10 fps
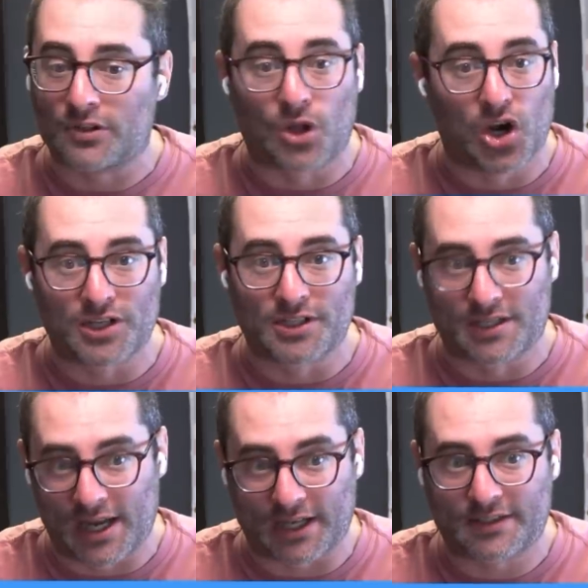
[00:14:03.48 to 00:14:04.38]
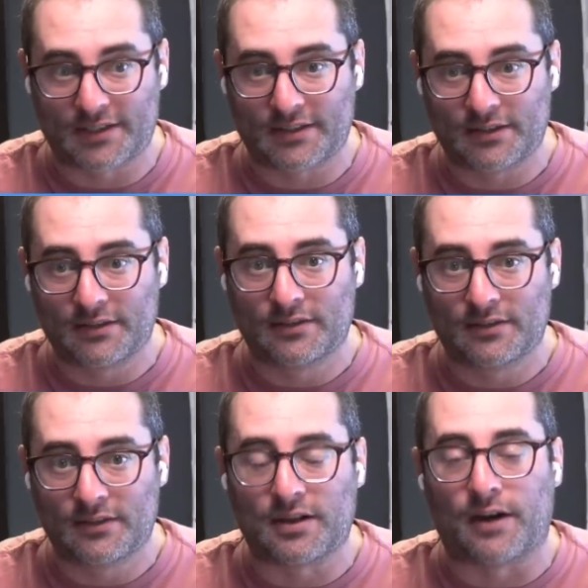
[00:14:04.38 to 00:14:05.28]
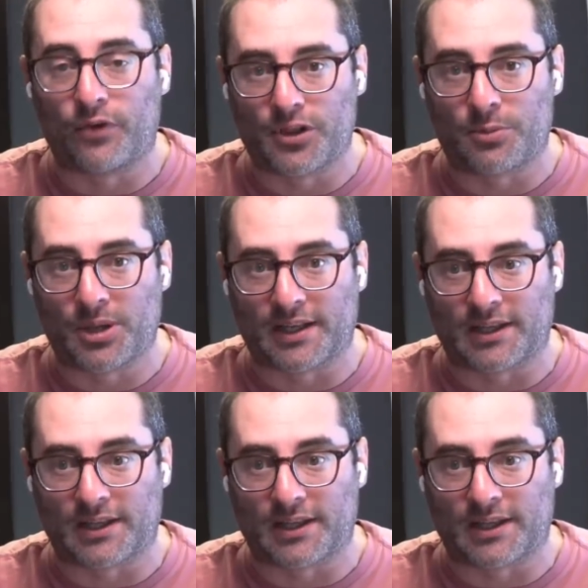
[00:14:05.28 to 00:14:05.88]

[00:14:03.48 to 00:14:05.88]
long as it takes covering the picket